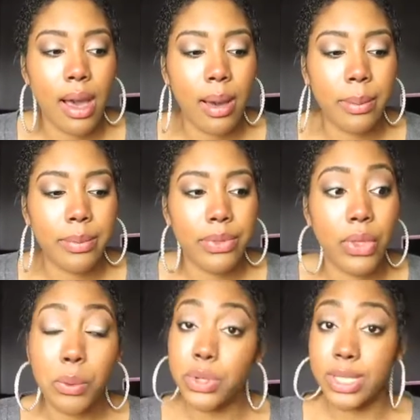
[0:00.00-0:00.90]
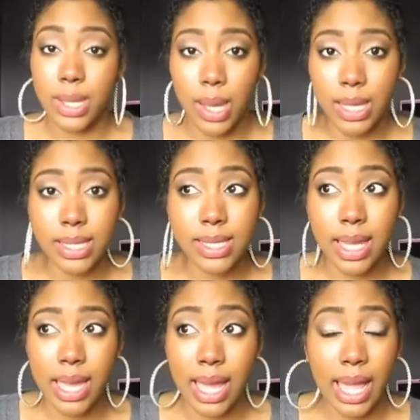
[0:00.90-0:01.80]
Um, there were signs
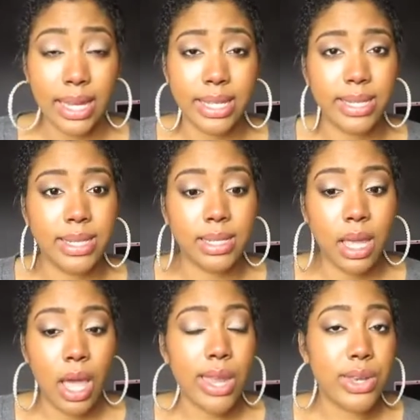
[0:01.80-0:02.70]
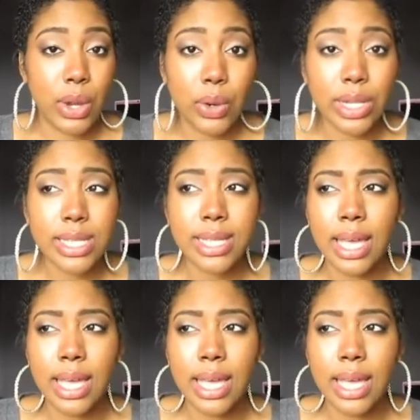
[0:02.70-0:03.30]
that I didn't notice.